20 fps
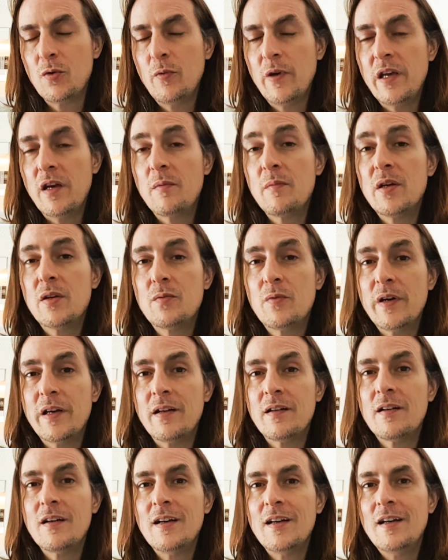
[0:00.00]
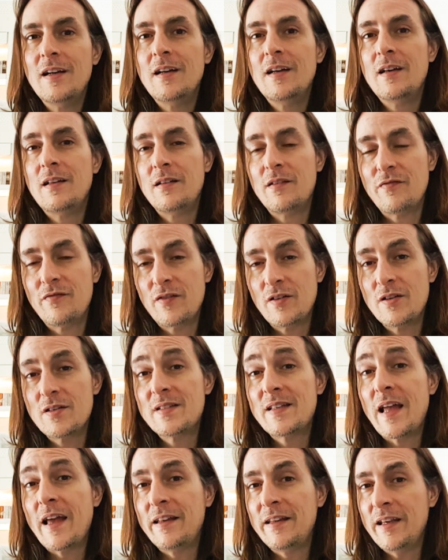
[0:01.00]
the week between the
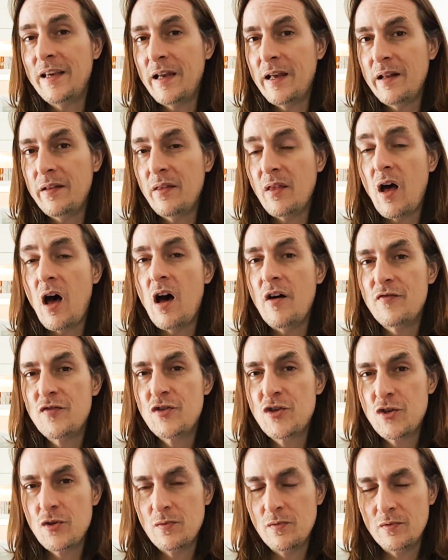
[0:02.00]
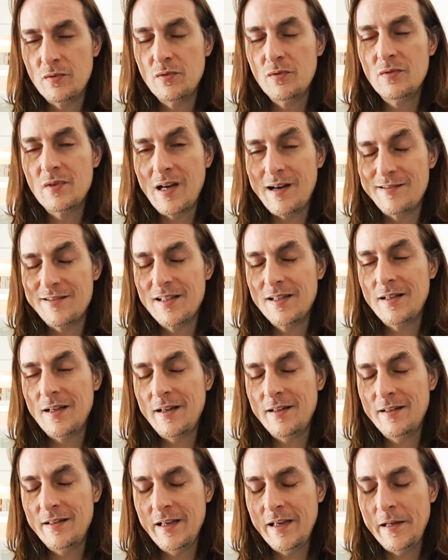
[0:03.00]
1st and the 8th of June
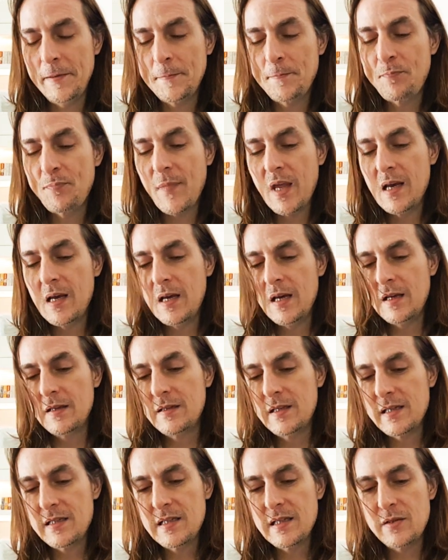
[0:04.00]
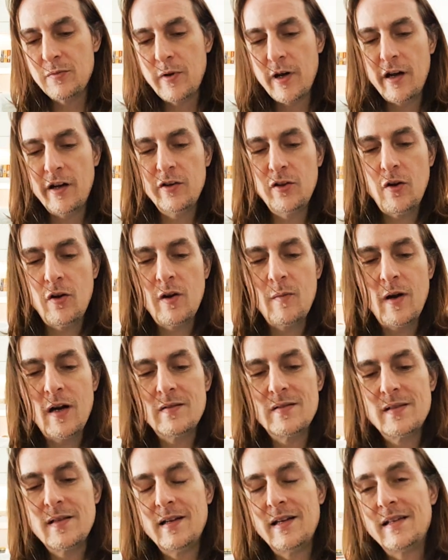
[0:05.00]
2019. This is where I talk
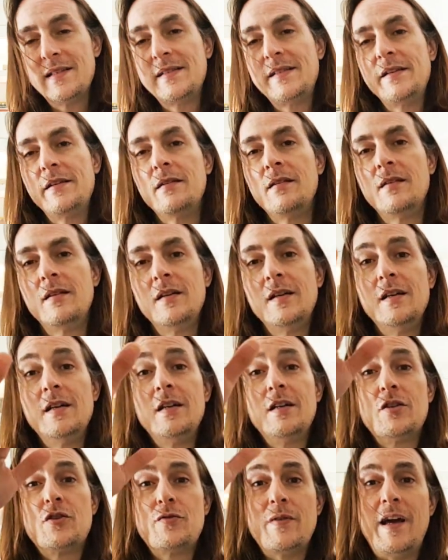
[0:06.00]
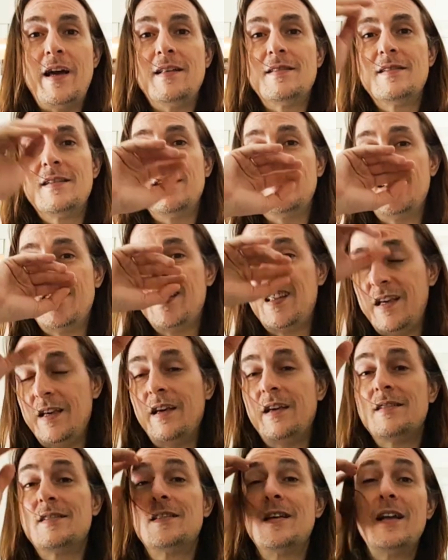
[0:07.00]
about celestial transits,
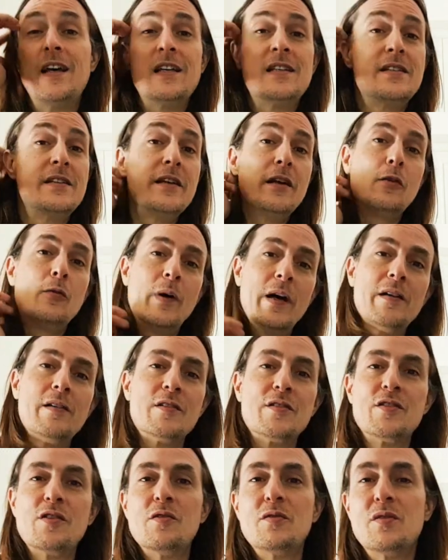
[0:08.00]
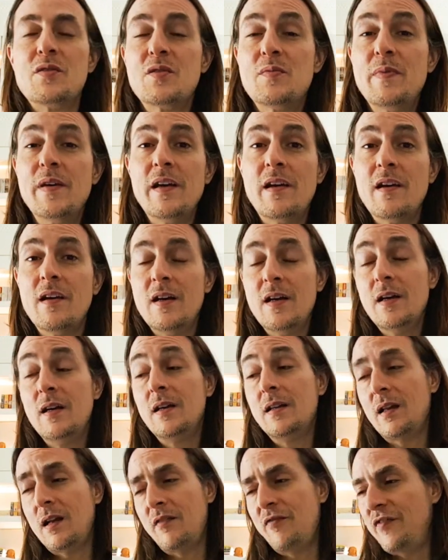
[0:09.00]
the celestial weather, so to speak,
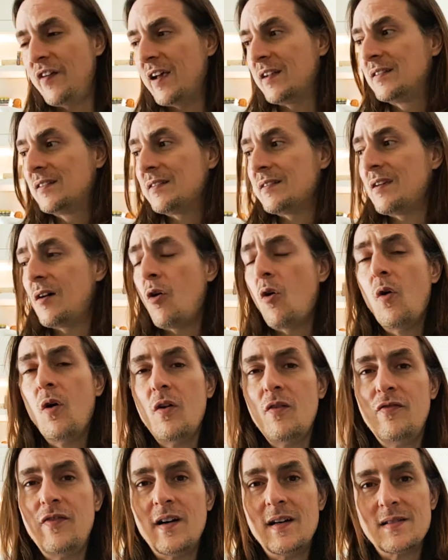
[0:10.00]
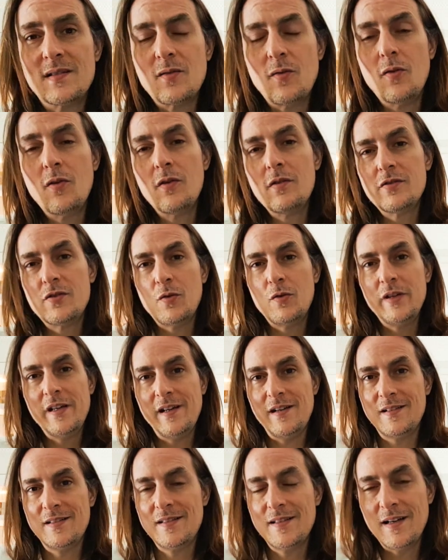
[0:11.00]
that affect all of us, all
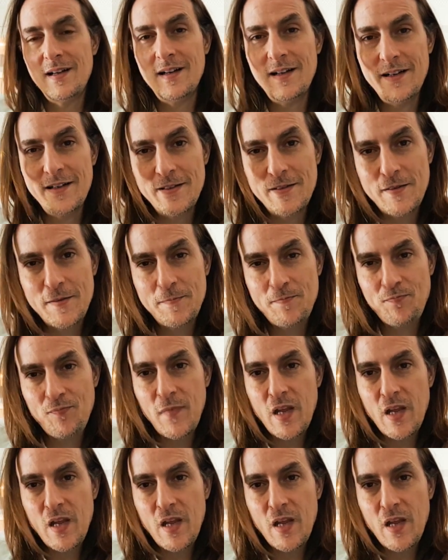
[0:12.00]
zodiac signs.